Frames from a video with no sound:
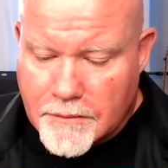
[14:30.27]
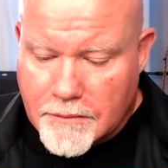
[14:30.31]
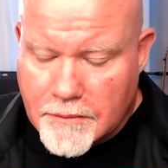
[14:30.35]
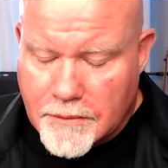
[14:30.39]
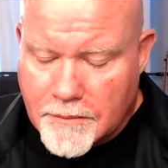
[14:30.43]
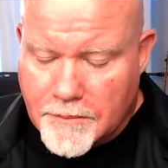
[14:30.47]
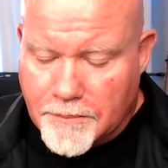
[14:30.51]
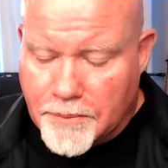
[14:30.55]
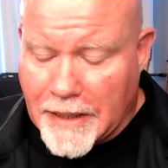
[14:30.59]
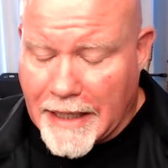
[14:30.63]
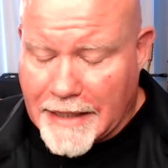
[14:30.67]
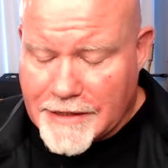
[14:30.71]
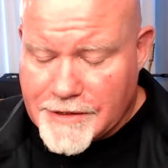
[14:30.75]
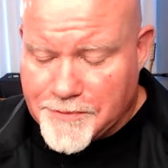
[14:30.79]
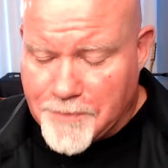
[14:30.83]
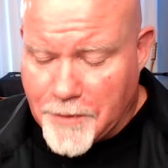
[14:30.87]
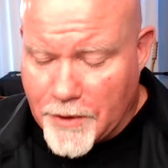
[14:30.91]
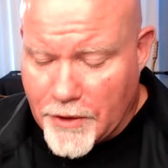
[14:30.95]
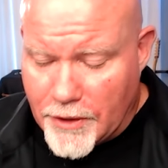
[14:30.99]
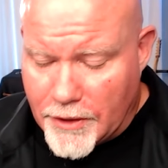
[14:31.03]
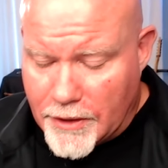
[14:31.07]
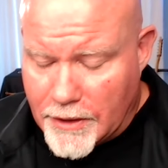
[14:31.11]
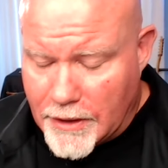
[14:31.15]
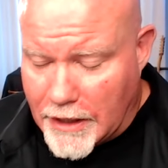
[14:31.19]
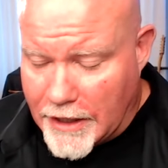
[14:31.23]

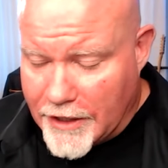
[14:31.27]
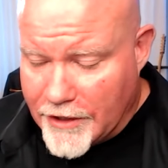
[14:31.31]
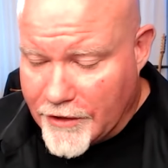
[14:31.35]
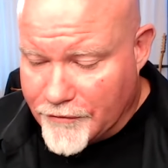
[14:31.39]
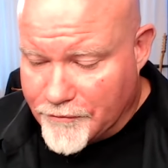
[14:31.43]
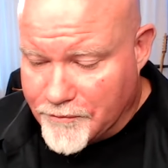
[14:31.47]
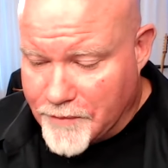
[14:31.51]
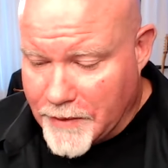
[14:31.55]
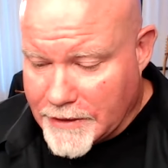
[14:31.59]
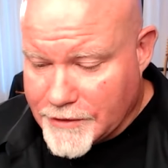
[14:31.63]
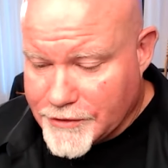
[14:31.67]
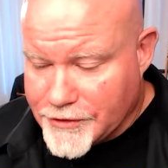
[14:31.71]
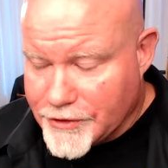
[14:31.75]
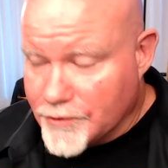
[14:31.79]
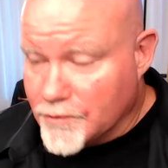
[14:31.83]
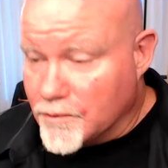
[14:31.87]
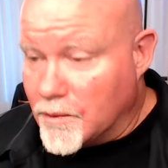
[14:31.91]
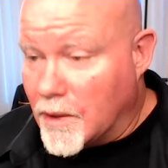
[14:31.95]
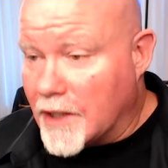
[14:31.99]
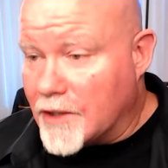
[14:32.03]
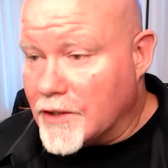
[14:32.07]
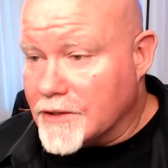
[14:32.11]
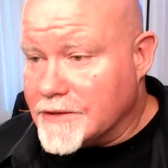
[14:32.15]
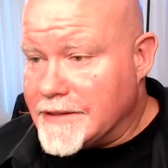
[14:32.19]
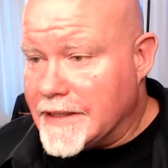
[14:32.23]
Plattsburgh. I have been to
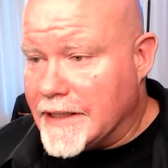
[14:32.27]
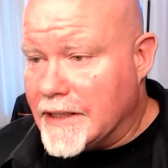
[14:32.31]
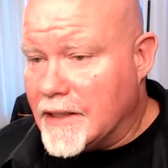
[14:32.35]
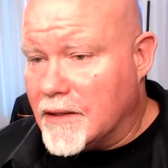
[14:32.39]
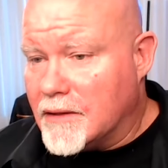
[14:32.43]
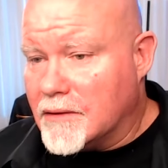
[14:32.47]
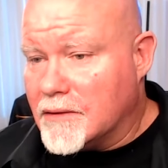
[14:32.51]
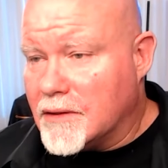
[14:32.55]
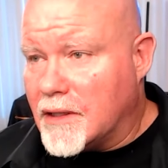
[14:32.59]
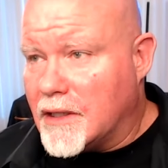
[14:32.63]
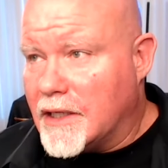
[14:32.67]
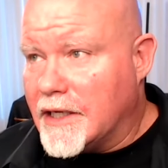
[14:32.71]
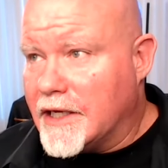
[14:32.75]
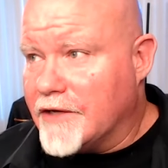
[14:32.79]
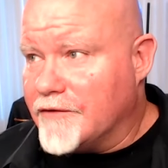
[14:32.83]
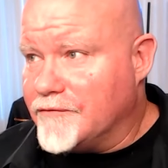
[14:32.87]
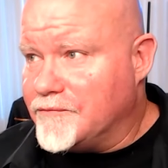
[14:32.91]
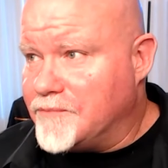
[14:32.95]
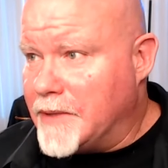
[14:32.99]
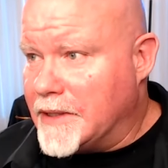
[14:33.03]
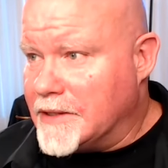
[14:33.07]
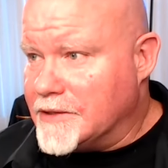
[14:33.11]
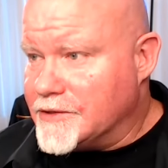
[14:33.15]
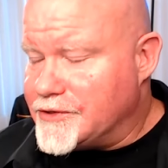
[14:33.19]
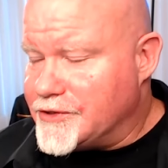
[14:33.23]
Watertown. I have
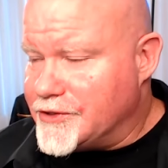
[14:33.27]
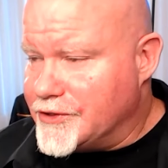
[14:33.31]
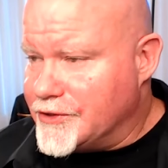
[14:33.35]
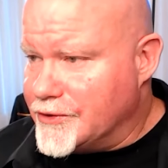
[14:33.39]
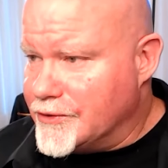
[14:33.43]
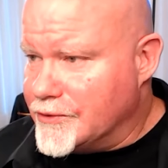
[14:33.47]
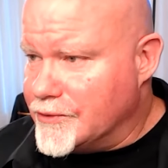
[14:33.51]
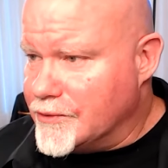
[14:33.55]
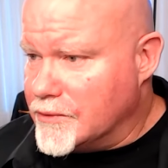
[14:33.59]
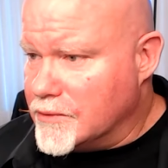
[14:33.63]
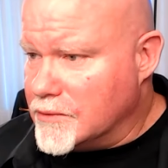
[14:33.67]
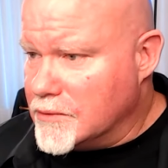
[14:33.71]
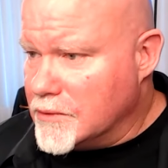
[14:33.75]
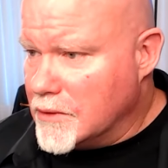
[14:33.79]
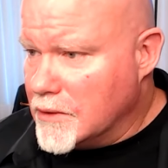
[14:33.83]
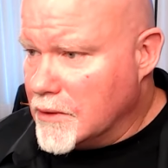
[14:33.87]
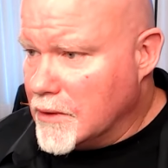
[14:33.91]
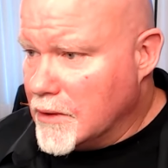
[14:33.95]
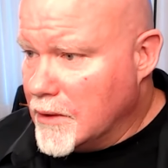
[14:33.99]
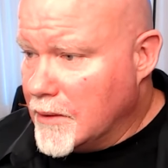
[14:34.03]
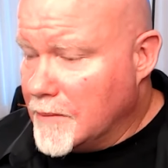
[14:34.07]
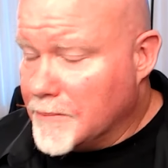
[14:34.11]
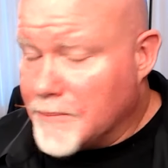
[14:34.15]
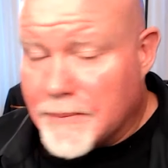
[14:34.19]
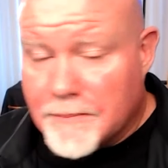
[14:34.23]
been to
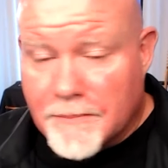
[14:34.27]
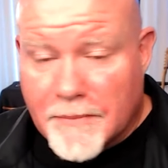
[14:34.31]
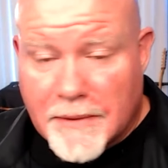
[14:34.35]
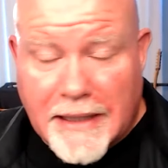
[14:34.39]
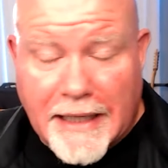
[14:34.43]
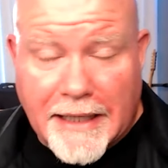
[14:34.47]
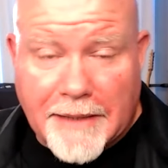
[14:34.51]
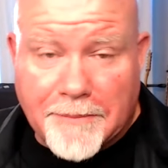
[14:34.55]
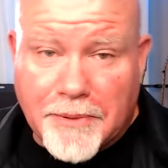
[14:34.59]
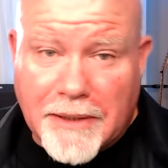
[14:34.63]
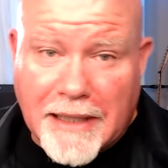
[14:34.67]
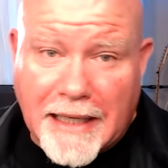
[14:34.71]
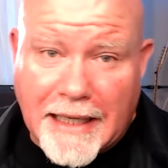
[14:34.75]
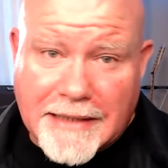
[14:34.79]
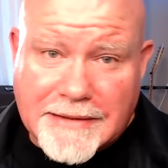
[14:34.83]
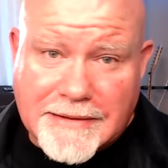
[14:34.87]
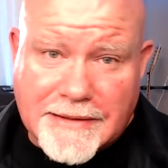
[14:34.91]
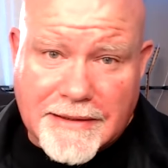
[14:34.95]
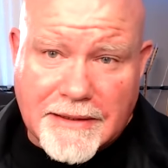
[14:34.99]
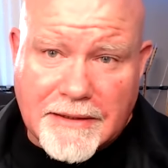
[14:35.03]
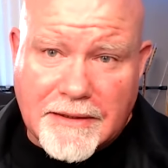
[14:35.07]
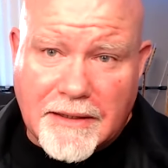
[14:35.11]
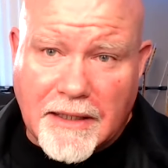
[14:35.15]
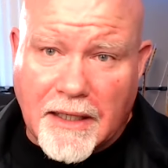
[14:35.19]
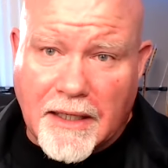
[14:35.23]
Lake
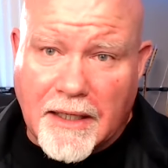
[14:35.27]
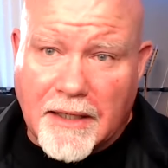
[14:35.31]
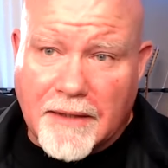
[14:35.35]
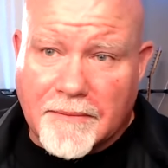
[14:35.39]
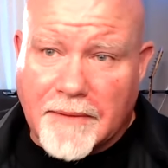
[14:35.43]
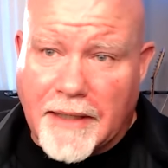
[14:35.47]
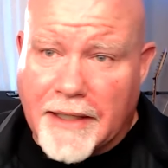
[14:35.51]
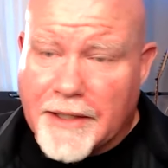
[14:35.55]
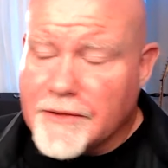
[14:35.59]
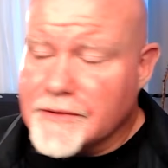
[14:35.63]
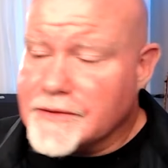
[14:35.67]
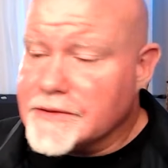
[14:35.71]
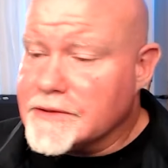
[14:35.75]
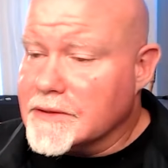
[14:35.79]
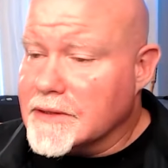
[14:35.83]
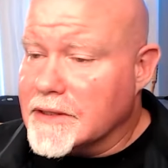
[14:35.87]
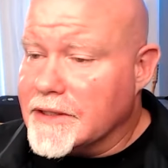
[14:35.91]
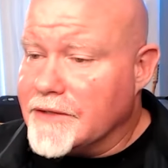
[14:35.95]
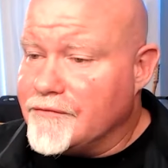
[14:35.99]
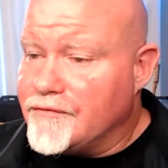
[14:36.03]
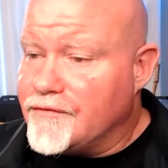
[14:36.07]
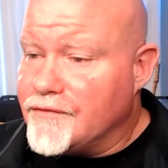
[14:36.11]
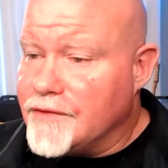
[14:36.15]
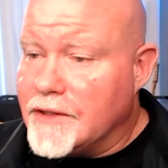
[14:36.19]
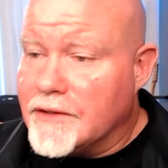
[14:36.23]
Placid. I used to
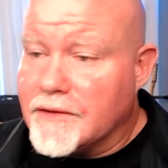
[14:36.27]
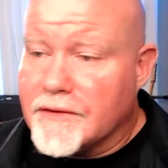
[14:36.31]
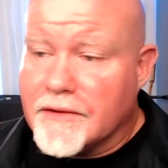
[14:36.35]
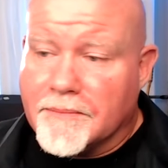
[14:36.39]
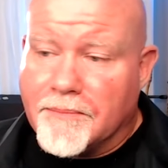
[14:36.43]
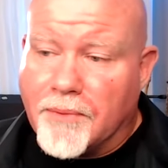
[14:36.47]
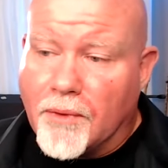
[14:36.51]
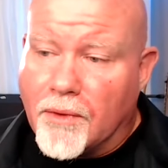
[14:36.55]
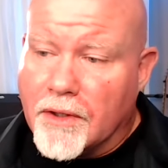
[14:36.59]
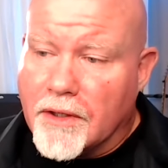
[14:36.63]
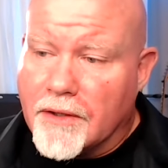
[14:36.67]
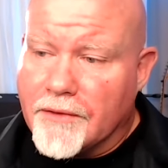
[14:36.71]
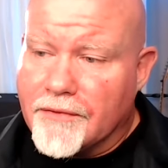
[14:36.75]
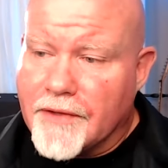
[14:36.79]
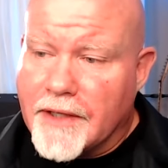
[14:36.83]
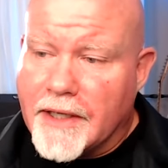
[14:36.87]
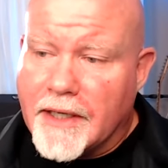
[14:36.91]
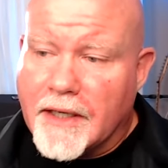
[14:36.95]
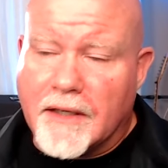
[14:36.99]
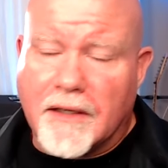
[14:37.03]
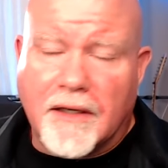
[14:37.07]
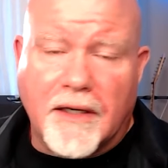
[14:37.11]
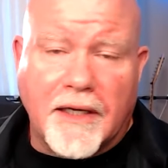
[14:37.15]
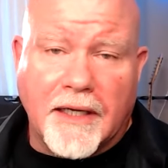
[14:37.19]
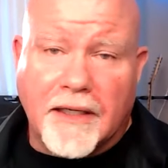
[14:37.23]
live near the border
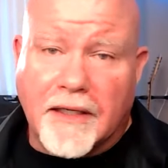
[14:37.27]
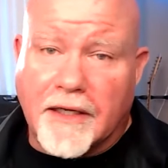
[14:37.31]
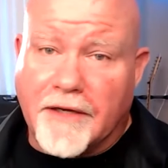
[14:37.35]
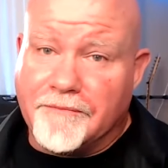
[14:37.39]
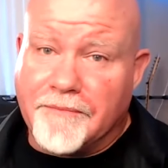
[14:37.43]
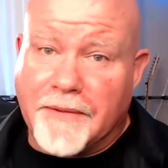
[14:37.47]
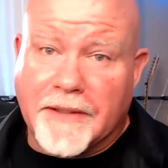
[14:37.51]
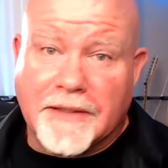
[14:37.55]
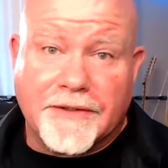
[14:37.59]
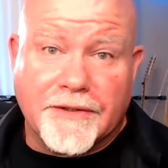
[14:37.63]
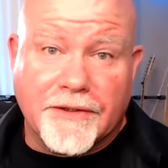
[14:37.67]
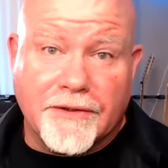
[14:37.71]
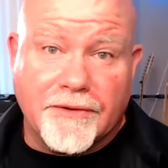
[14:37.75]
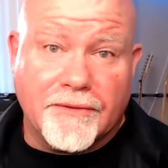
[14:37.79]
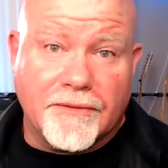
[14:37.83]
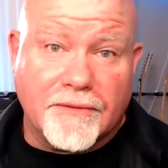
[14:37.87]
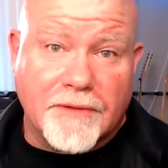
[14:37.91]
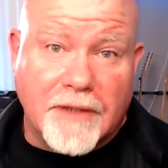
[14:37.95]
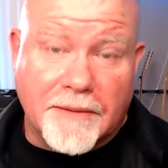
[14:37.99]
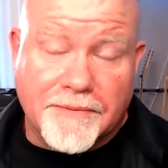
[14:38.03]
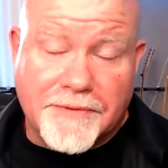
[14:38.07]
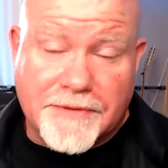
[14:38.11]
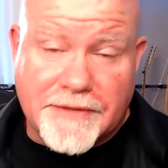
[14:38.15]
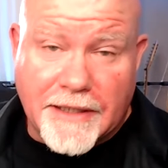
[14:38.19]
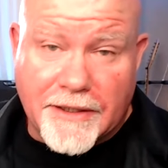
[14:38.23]
there, and I've been to
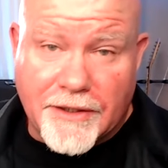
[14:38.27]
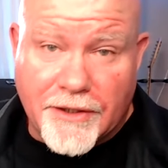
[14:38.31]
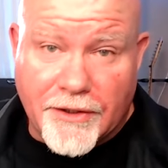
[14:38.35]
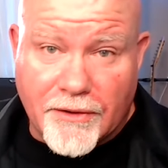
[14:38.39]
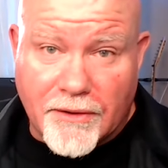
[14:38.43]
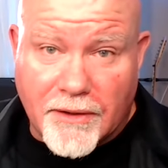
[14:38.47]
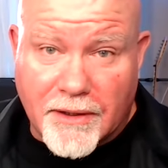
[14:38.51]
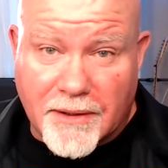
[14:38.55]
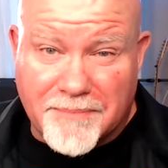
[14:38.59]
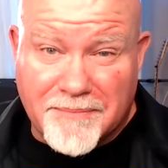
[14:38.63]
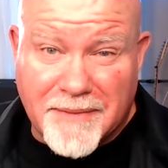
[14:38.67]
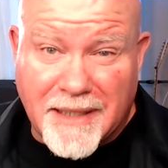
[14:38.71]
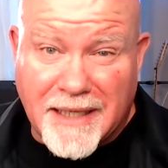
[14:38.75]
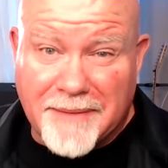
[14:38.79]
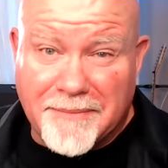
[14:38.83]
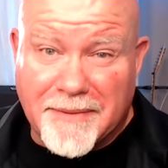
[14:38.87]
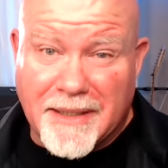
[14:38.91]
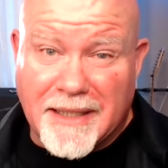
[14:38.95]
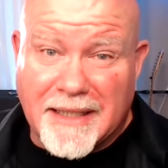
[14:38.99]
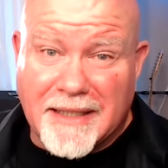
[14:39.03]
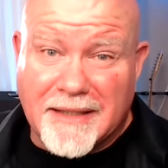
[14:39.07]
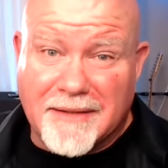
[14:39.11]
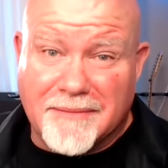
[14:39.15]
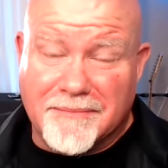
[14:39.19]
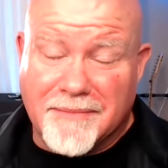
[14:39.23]
upstate New York
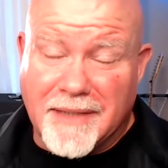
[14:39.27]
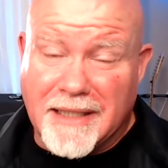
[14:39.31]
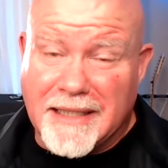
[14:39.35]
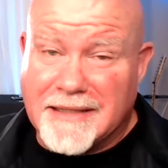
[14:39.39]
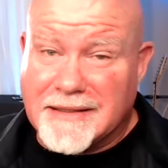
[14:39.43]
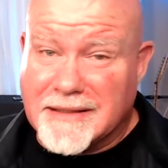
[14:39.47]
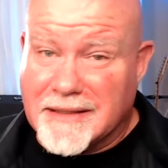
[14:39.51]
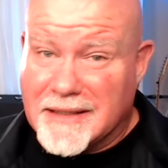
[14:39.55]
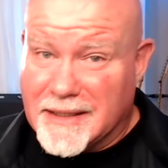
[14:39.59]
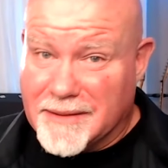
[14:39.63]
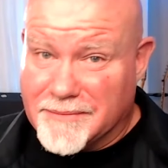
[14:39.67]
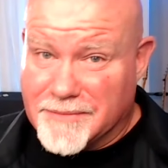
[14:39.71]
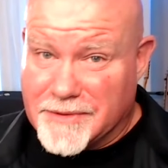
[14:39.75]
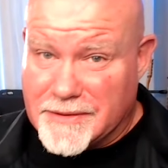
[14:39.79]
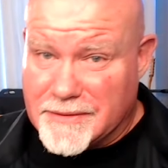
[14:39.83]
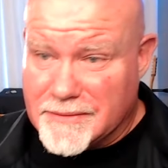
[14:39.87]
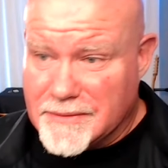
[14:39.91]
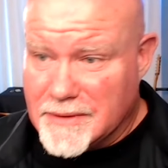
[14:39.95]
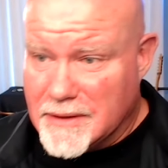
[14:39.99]
many times.